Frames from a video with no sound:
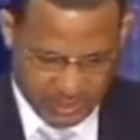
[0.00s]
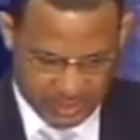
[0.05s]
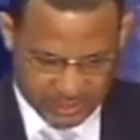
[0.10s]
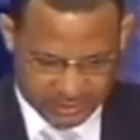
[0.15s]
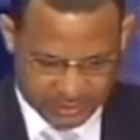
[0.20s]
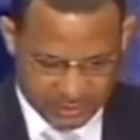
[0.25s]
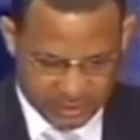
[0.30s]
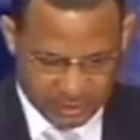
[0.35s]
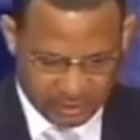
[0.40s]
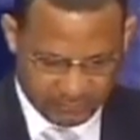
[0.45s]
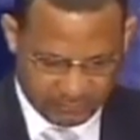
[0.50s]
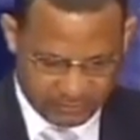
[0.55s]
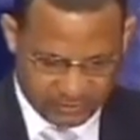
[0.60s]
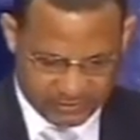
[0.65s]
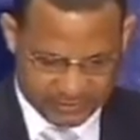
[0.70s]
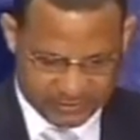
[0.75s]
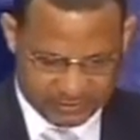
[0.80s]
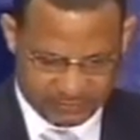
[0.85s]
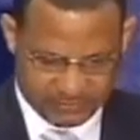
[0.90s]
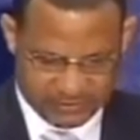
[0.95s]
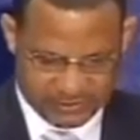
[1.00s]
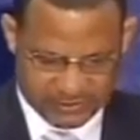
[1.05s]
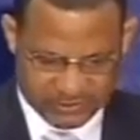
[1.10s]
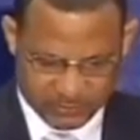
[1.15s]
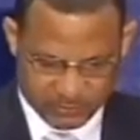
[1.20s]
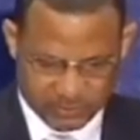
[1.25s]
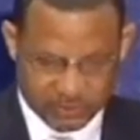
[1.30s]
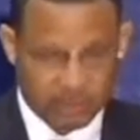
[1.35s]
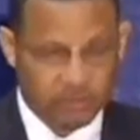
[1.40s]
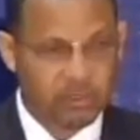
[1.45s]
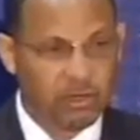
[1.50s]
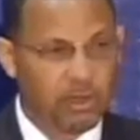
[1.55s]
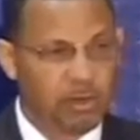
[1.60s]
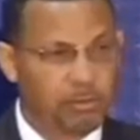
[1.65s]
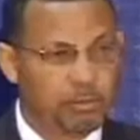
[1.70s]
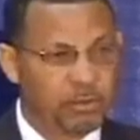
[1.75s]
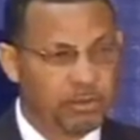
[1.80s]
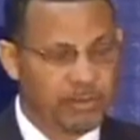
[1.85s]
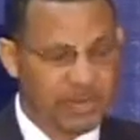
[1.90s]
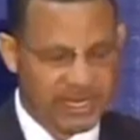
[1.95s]
and the delivery of services without
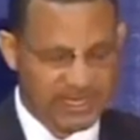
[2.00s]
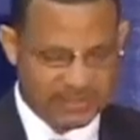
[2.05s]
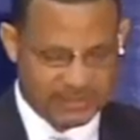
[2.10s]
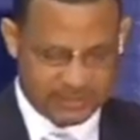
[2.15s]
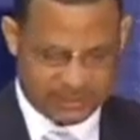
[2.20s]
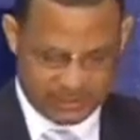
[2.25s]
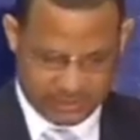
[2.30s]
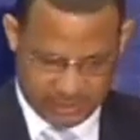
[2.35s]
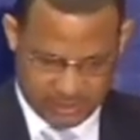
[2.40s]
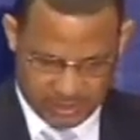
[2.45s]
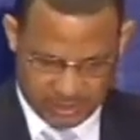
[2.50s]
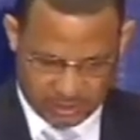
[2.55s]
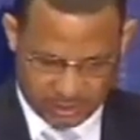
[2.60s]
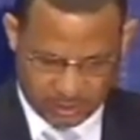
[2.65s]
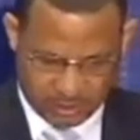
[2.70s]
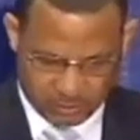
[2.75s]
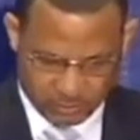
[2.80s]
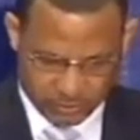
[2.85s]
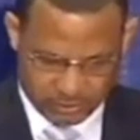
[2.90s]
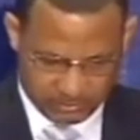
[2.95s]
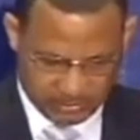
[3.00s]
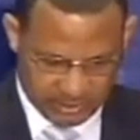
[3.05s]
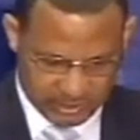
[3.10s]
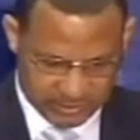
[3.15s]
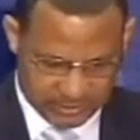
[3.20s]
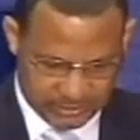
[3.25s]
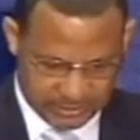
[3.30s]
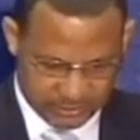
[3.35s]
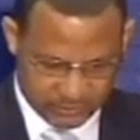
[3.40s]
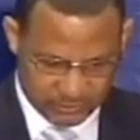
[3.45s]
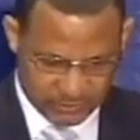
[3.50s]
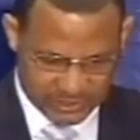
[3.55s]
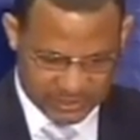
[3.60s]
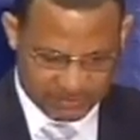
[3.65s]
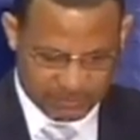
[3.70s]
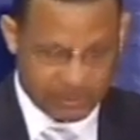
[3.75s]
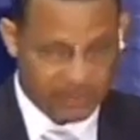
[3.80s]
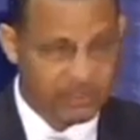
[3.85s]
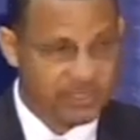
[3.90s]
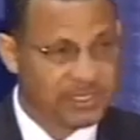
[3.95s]
compromising the accountability and
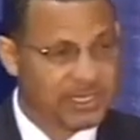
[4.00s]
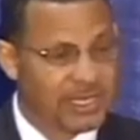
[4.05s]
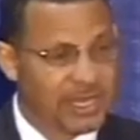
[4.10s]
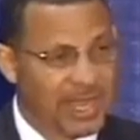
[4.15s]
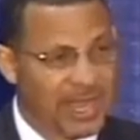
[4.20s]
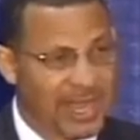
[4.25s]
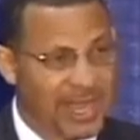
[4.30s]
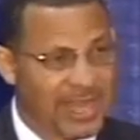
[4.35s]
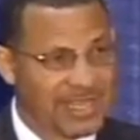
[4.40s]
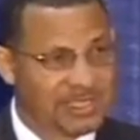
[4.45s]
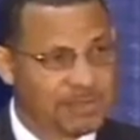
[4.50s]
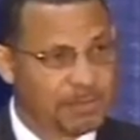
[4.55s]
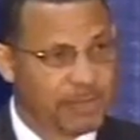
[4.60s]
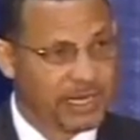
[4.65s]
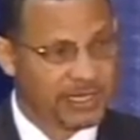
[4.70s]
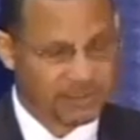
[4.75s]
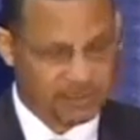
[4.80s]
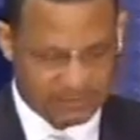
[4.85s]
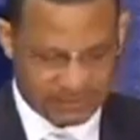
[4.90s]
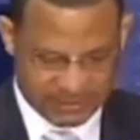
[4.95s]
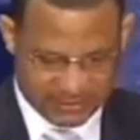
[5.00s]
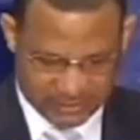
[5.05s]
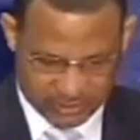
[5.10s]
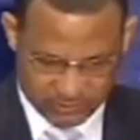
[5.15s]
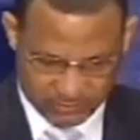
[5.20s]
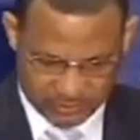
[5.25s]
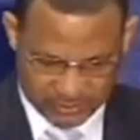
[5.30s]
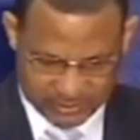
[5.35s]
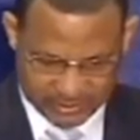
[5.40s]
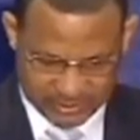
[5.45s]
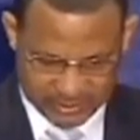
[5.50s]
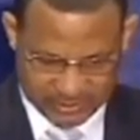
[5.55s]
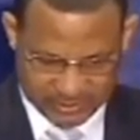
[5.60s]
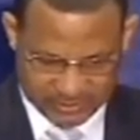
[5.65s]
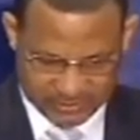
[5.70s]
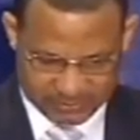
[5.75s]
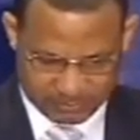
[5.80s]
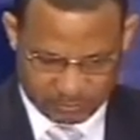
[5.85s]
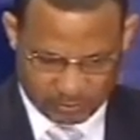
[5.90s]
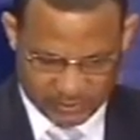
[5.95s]
transparency aspects of the Central
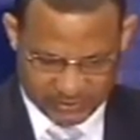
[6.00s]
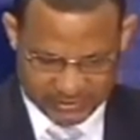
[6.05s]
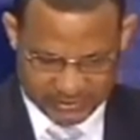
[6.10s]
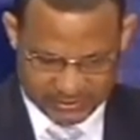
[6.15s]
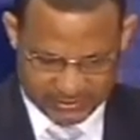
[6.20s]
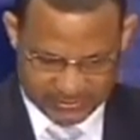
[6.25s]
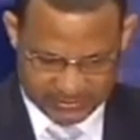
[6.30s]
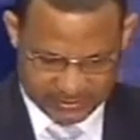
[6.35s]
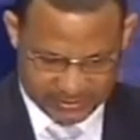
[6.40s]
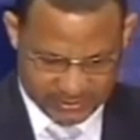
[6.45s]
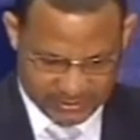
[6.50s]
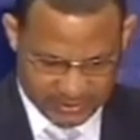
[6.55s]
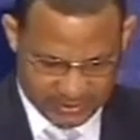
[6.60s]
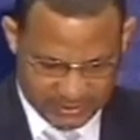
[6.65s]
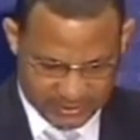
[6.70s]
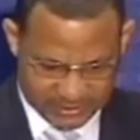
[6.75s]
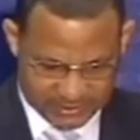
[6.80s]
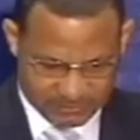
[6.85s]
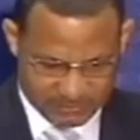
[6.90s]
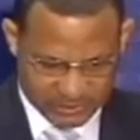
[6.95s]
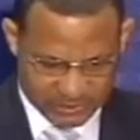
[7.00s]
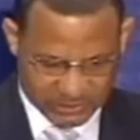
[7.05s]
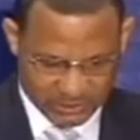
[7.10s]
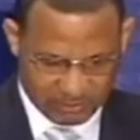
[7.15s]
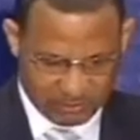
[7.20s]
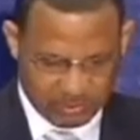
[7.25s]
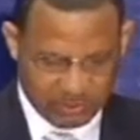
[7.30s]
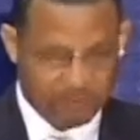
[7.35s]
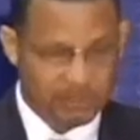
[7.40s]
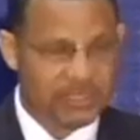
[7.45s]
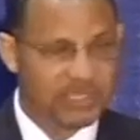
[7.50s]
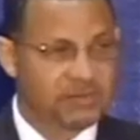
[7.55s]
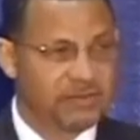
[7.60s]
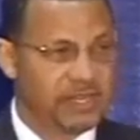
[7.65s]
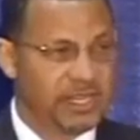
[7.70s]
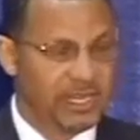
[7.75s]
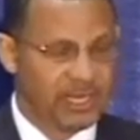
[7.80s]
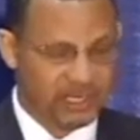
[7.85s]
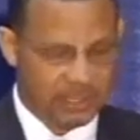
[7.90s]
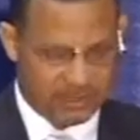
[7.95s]
Tenders process. Special purpose
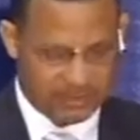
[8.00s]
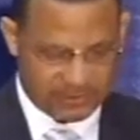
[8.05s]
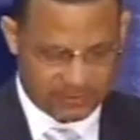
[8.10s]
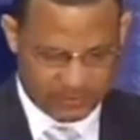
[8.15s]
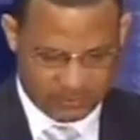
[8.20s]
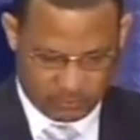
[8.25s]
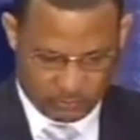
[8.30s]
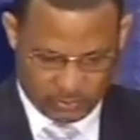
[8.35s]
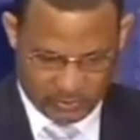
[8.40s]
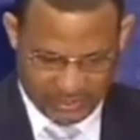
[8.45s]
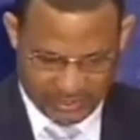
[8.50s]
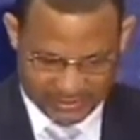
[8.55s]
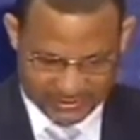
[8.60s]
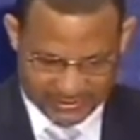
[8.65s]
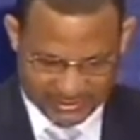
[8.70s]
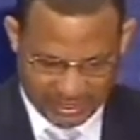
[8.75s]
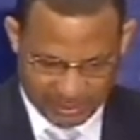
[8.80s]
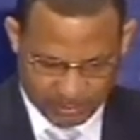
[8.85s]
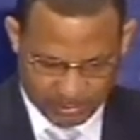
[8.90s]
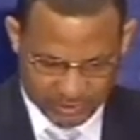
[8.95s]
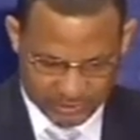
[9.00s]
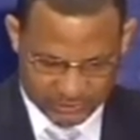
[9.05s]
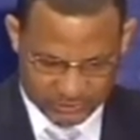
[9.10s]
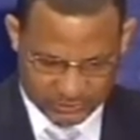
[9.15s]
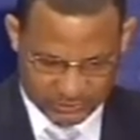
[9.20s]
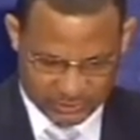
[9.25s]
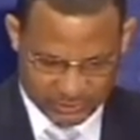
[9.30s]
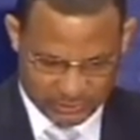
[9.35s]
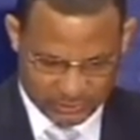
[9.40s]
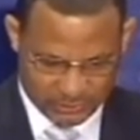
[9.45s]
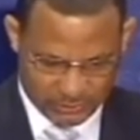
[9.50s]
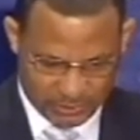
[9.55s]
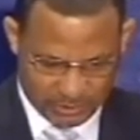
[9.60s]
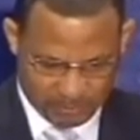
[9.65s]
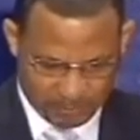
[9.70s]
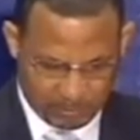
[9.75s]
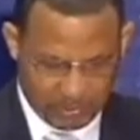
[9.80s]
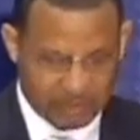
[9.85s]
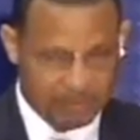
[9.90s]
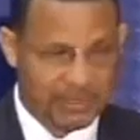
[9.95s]
vehicles were established to
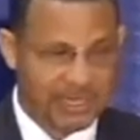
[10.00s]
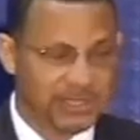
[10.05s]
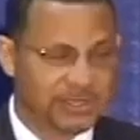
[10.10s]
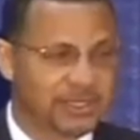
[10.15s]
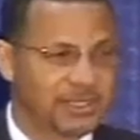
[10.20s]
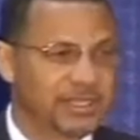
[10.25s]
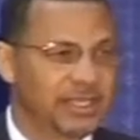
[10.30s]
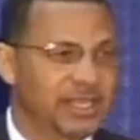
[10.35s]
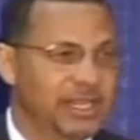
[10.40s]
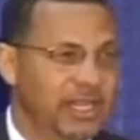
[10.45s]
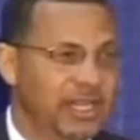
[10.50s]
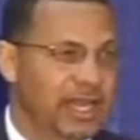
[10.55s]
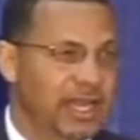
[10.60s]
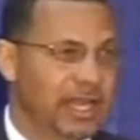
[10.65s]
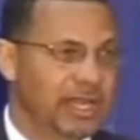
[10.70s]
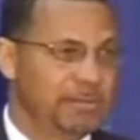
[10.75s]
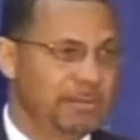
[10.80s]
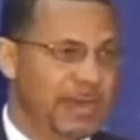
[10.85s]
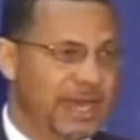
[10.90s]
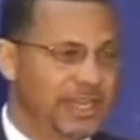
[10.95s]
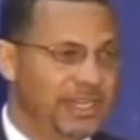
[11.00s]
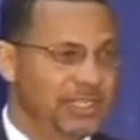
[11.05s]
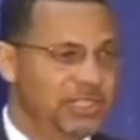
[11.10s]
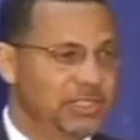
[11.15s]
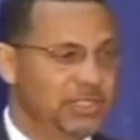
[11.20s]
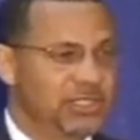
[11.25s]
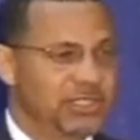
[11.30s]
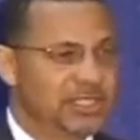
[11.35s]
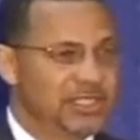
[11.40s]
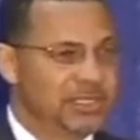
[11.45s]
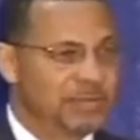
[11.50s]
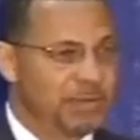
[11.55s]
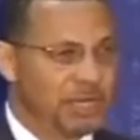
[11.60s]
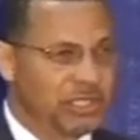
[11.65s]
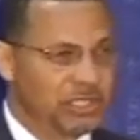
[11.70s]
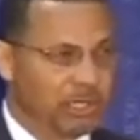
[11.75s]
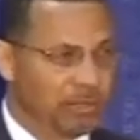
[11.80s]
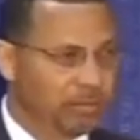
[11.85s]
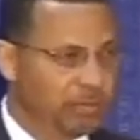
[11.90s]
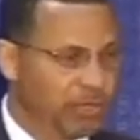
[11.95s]
implement and manage
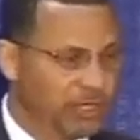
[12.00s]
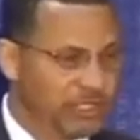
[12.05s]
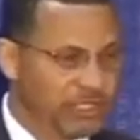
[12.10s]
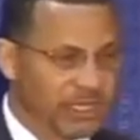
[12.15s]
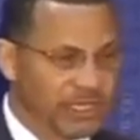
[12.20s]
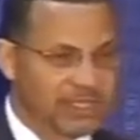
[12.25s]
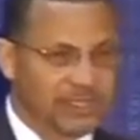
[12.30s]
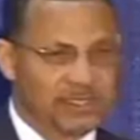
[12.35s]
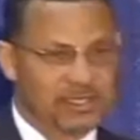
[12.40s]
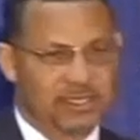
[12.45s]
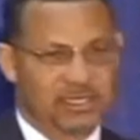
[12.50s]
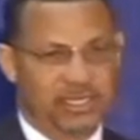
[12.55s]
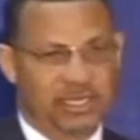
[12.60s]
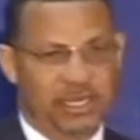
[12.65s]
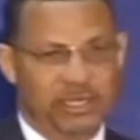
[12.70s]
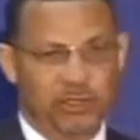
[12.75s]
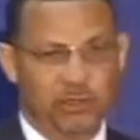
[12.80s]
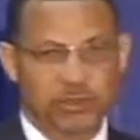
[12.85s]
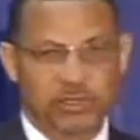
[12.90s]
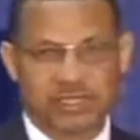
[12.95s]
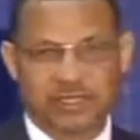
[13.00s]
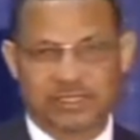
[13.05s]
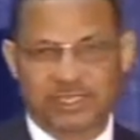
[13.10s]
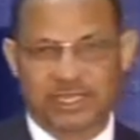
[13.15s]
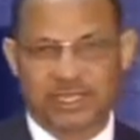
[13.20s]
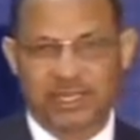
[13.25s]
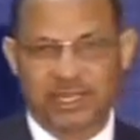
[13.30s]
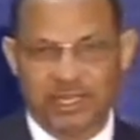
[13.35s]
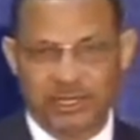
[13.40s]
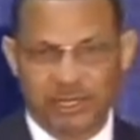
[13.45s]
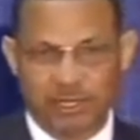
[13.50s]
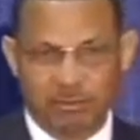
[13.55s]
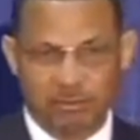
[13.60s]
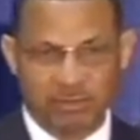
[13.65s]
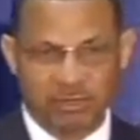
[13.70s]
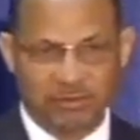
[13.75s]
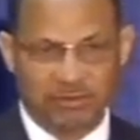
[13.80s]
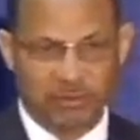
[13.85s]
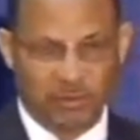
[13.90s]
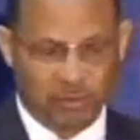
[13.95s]
special projects. And I noticed that there are a
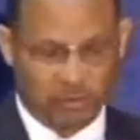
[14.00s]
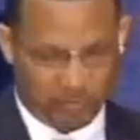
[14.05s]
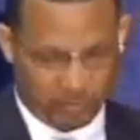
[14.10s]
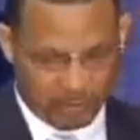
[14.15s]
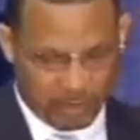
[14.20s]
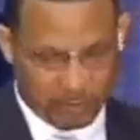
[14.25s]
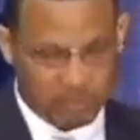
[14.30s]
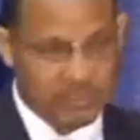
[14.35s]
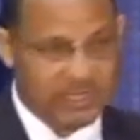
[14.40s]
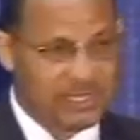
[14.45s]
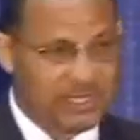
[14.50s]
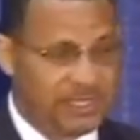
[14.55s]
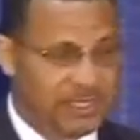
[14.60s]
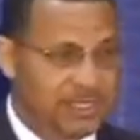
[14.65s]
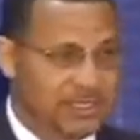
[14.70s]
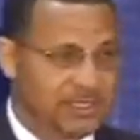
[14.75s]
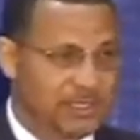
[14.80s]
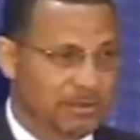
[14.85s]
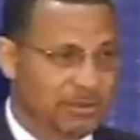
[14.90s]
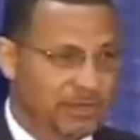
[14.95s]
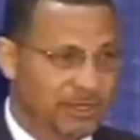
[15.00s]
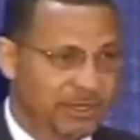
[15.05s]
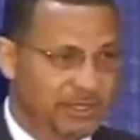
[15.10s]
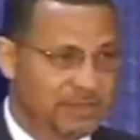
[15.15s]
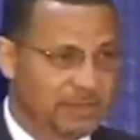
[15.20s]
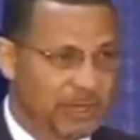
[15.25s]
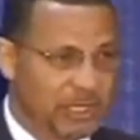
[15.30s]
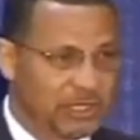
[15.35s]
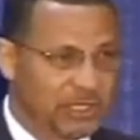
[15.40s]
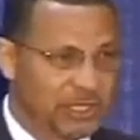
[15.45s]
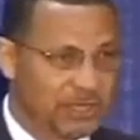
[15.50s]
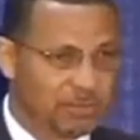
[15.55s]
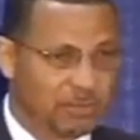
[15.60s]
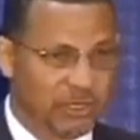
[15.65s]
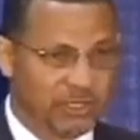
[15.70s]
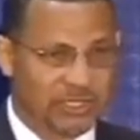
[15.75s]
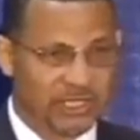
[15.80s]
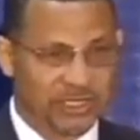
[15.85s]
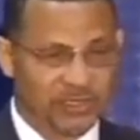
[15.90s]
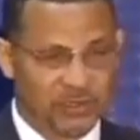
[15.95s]
number of you who represent some of the special
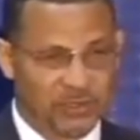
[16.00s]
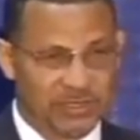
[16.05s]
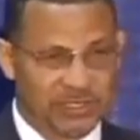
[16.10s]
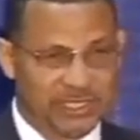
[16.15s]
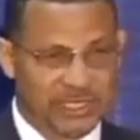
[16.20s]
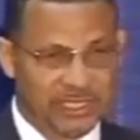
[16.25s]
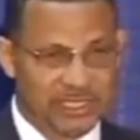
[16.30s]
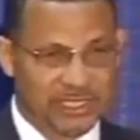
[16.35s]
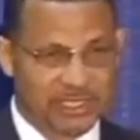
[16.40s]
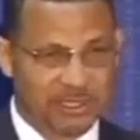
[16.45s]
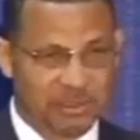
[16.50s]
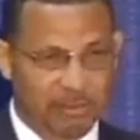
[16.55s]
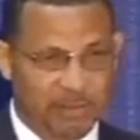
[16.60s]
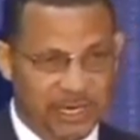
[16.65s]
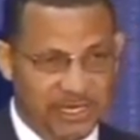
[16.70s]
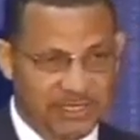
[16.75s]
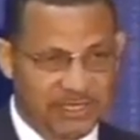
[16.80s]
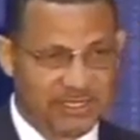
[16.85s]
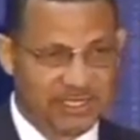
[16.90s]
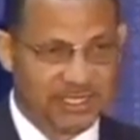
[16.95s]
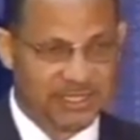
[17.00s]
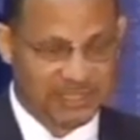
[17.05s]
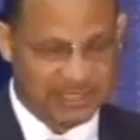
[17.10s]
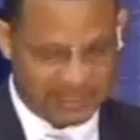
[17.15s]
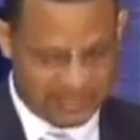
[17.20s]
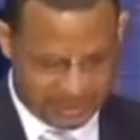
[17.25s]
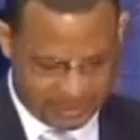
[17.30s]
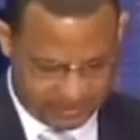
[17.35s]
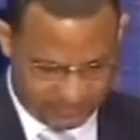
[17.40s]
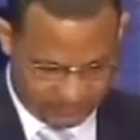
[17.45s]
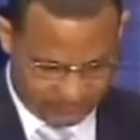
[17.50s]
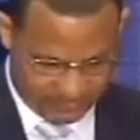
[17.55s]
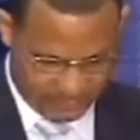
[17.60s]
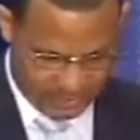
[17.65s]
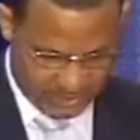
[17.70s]
projects or state enterprises here today.